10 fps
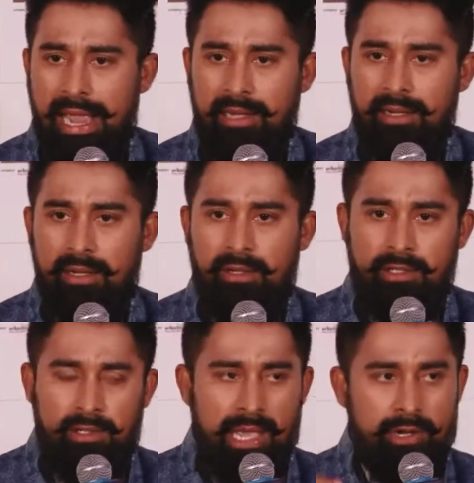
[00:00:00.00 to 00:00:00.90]
and
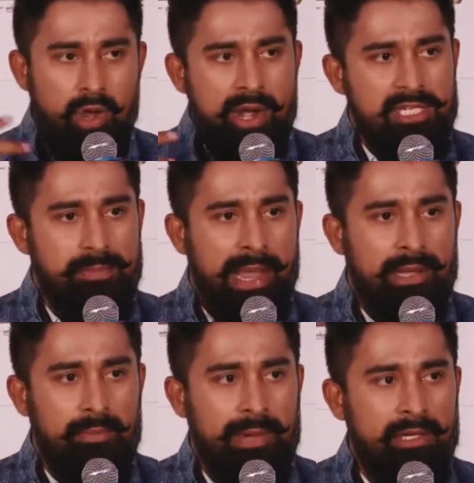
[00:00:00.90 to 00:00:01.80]
not as
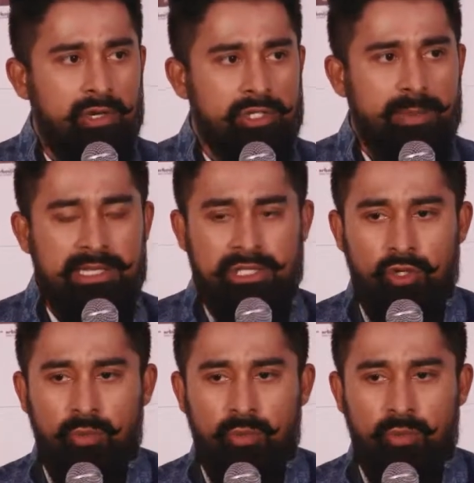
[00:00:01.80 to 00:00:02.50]
mentors, but as